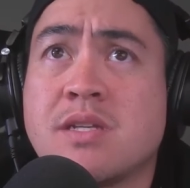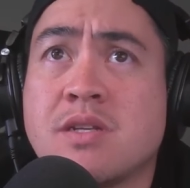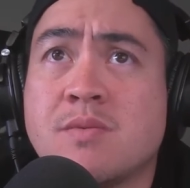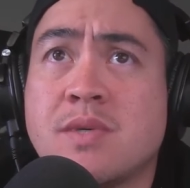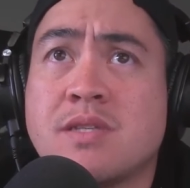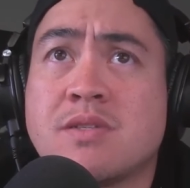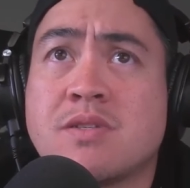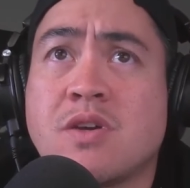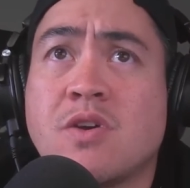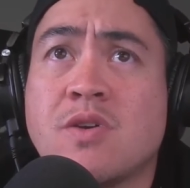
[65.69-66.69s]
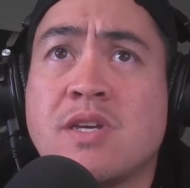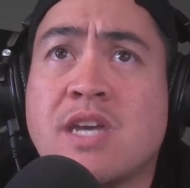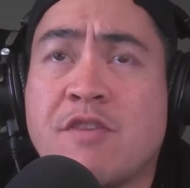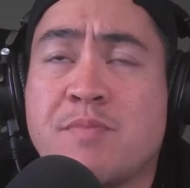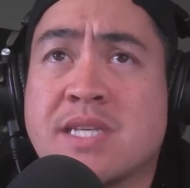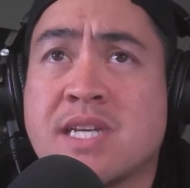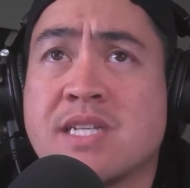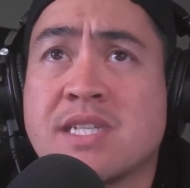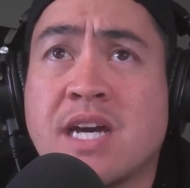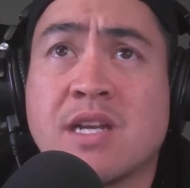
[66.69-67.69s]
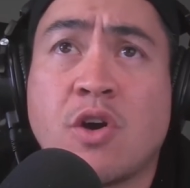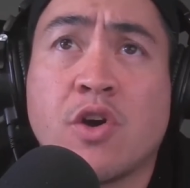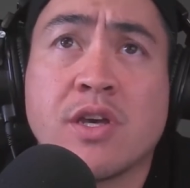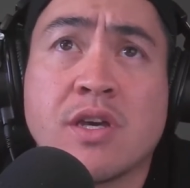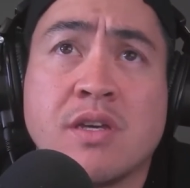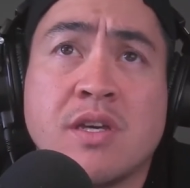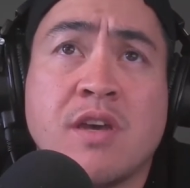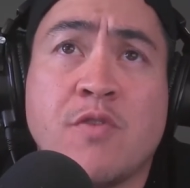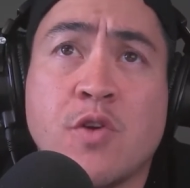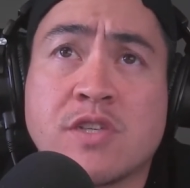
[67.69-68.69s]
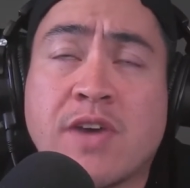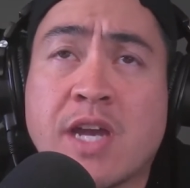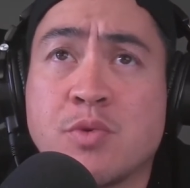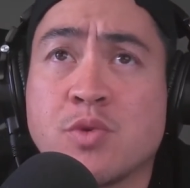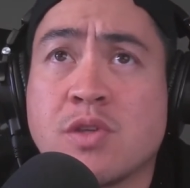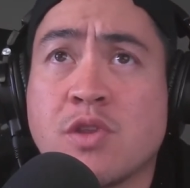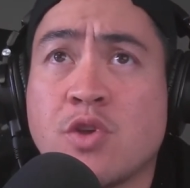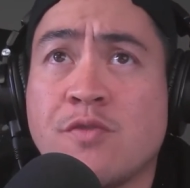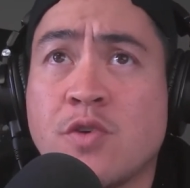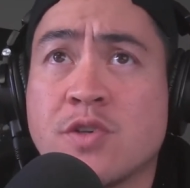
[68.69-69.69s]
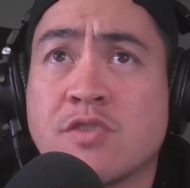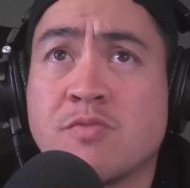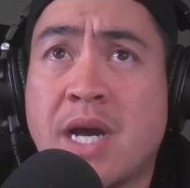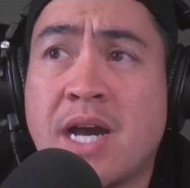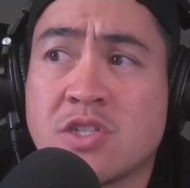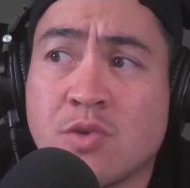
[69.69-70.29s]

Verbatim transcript: You know what I mean? So FBTs are done on a 1st of April to the 31st of March.